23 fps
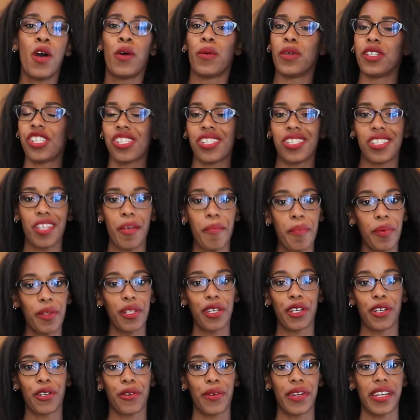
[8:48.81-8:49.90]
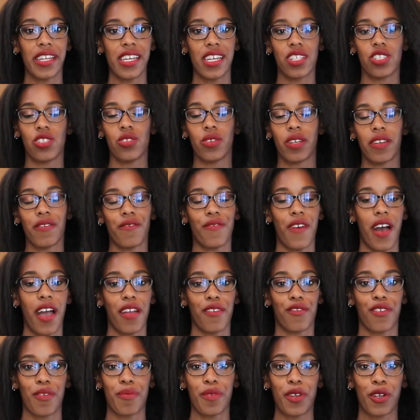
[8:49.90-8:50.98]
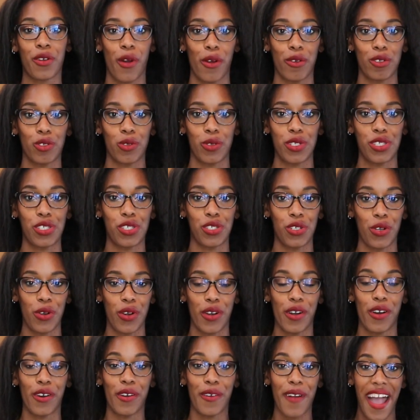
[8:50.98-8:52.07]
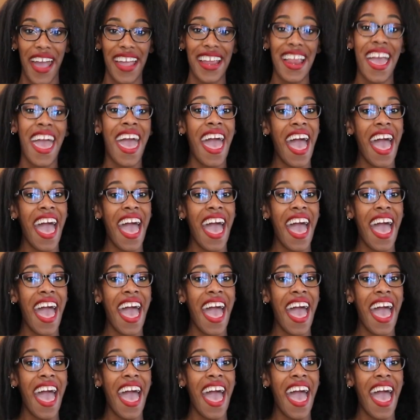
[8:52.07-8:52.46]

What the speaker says: with just simple ingredients you can find from the grocery store, all right?